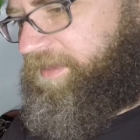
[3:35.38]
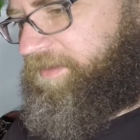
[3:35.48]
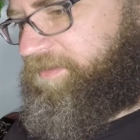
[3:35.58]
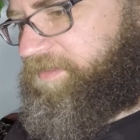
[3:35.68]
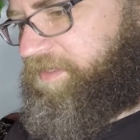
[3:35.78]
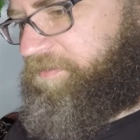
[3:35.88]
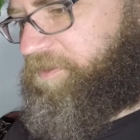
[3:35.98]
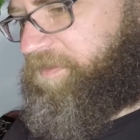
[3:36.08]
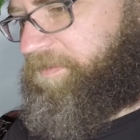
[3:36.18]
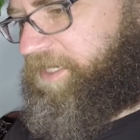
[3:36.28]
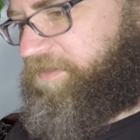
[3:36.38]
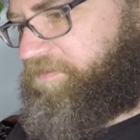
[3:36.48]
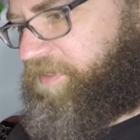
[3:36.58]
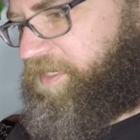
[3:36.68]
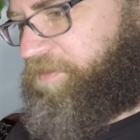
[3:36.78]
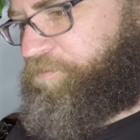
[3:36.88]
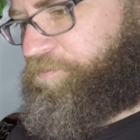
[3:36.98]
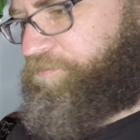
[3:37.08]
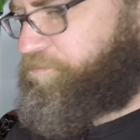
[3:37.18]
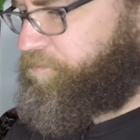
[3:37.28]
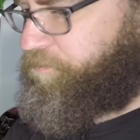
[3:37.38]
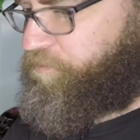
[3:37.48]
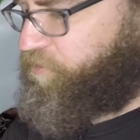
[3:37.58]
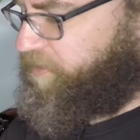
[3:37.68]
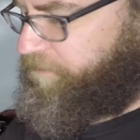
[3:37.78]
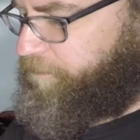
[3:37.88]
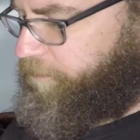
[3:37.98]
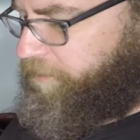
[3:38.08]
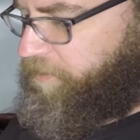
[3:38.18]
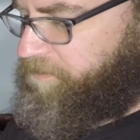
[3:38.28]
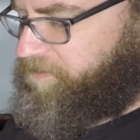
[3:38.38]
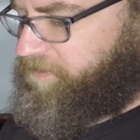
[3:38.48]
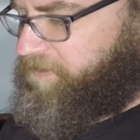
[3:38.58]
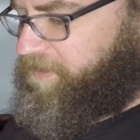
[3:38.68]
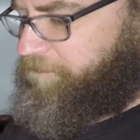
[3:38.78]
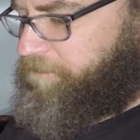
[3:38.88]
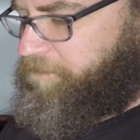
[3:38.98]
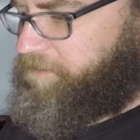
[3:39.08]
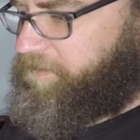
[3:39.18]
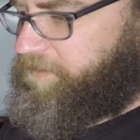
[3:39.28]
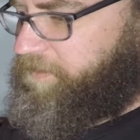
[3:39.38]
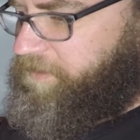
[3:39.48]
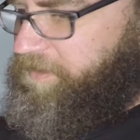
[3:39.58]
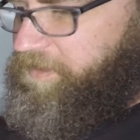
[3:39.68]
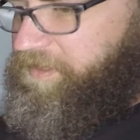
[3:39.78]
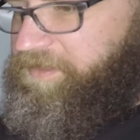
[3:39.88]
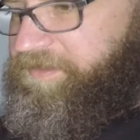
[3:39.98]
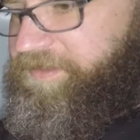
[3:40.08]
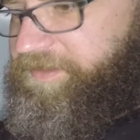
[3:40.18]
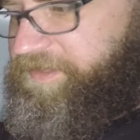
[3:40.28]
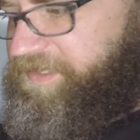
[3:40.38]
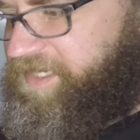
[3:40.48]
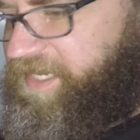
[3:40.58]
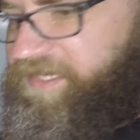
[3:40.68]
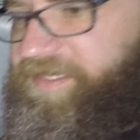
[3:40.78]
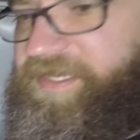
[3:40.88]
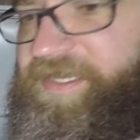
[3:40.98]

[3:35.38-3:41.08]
So the multimeter is reading 0.4 ohms, so that fuse is still intact.